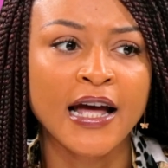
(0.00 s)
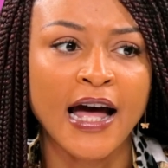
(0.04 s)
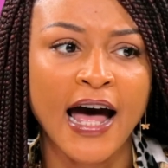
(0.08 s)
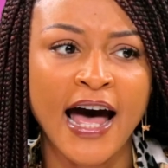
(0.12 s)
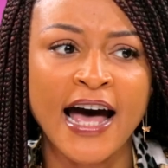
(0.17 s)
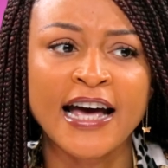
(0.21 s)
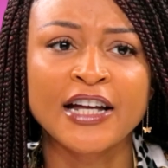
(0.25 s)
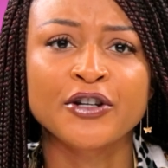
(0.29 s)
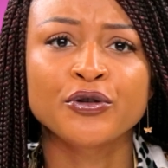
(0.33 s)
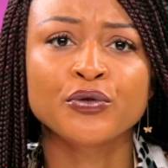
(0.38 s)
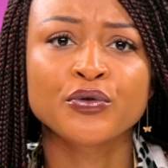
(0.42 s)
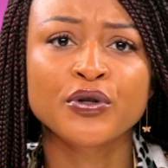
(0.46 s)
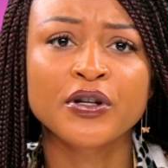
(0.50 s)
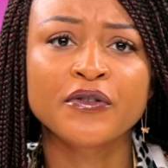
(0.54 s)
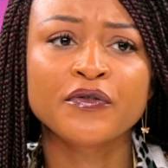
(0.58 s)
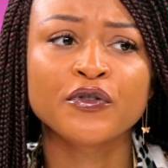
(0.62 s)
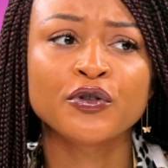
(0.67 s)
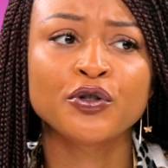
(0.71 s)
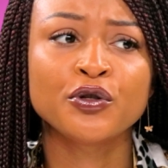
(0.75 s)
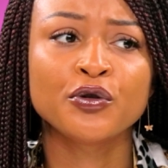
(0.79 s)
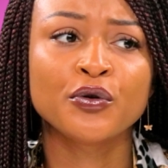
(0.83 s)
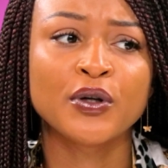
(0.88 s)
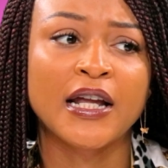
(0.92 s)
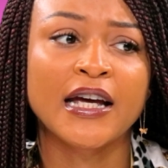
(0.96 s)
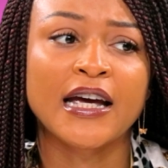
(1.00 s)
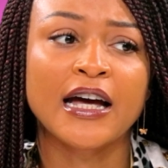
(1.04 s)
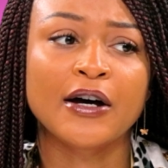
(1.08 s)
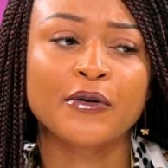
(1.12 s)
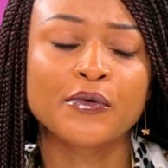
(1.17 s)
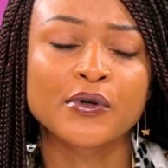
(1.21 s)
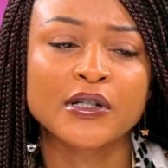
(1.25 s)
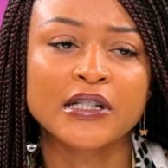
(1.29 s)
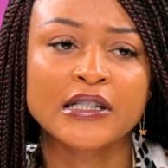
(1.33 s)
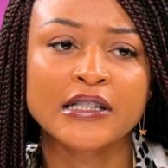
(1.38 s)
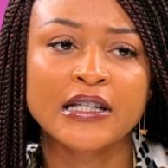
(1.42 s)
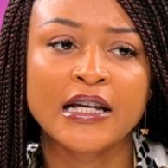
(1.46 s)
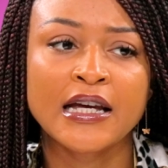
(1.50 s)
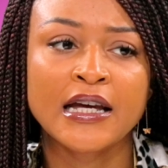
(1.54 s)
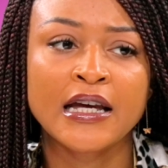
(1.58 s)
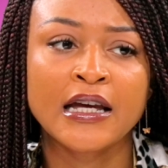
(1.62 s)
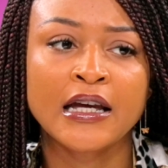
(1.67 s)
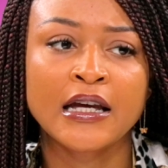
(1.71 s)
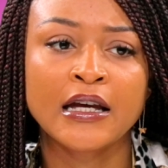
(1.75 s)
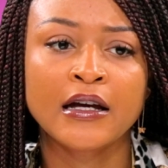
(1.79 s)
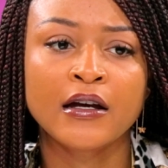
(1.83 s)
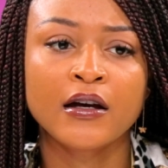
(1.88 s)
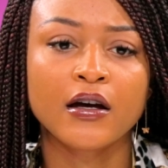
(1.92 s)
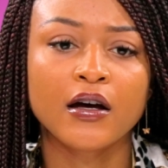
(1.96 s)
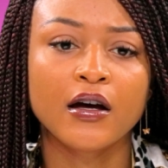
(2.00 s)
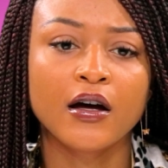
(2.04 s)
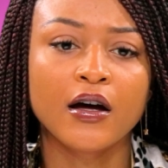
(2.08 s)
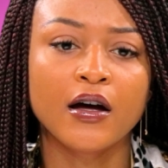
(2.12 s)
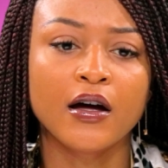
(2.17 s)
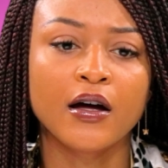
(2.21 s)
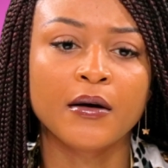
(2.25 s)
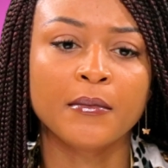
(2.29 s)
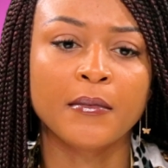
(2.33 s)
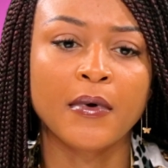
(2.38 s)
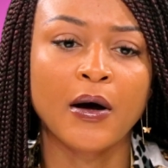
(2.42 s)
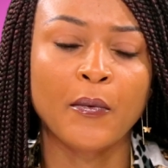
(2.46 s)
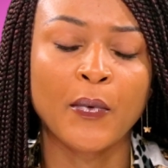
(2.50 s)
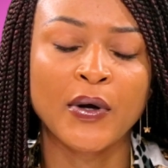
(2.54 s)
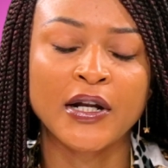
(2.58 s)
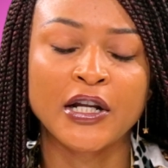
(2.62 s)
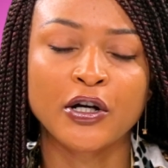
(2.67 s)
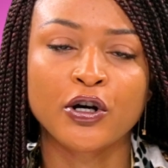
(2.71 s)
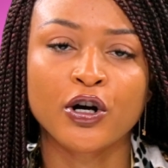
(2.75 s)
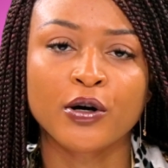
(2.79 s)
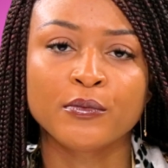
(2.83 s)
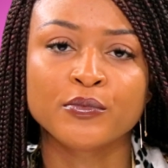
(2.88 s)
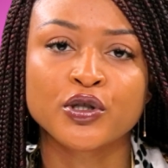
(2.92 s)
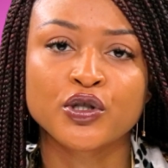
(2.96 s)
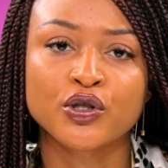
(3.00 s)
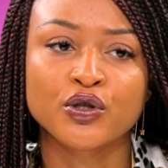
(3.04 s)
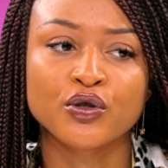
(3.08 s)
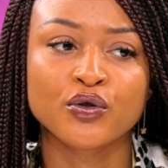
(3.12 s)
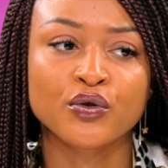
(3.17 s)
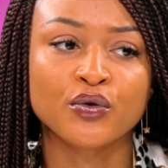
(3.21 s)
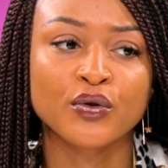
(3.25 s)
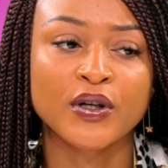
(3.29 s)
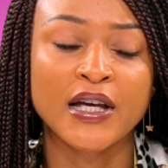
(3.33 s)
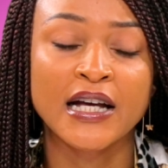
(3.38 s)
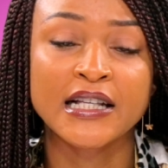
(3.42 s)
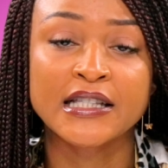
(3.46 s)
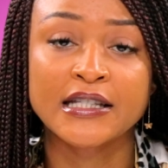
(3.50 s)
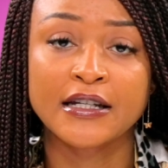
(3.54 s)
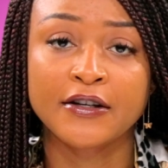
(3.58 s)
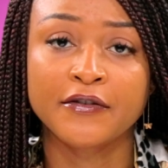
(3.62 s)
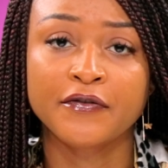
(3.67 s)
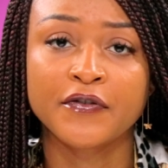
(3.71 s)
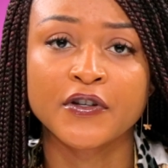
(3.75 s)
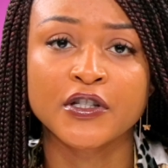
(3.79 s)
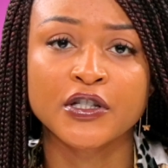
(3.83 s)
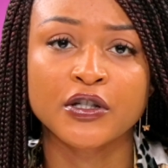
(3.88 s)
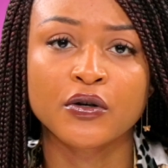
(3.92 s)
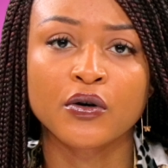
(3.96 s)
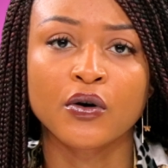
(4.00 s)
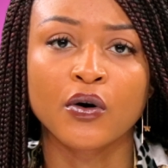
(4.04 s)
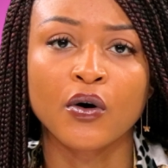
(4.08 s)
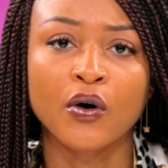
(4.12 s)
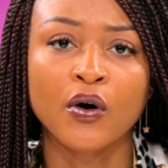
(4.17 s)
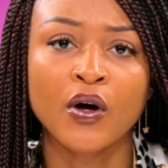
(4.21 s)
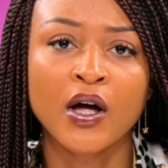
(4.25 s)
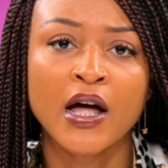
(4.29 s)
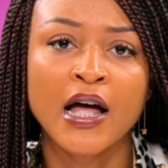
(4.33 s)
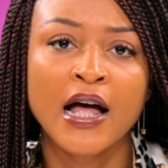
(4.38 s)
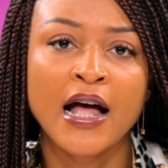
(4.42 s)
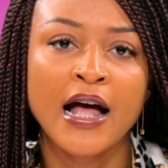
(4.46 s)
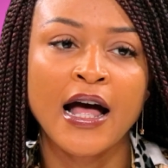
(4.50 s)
I don't even know, like I was saying, when it comes to getting physical,